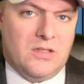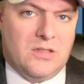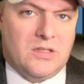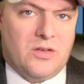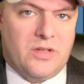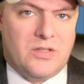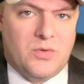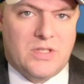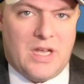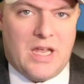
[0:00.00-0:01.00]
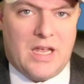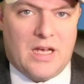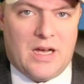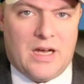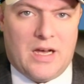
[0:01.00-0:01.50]
So this was a
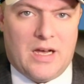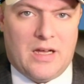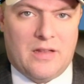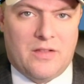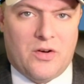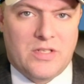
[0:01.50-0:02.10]
uh, there is a